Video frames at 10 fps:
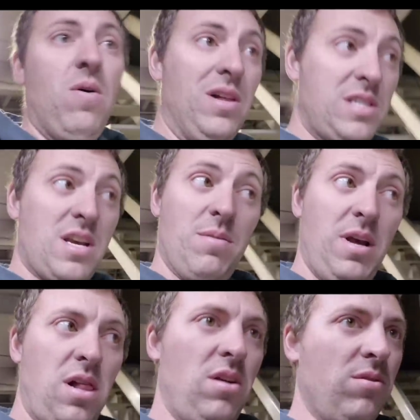Well, it's going to
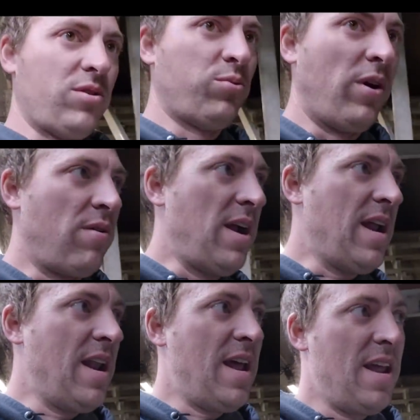be close. We are
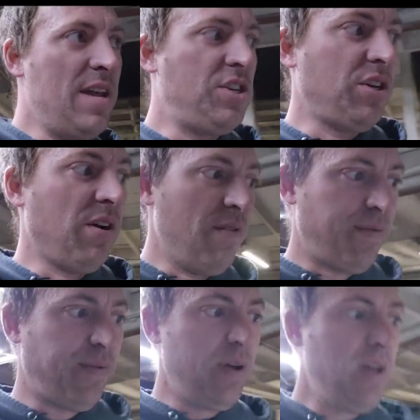right on that edge of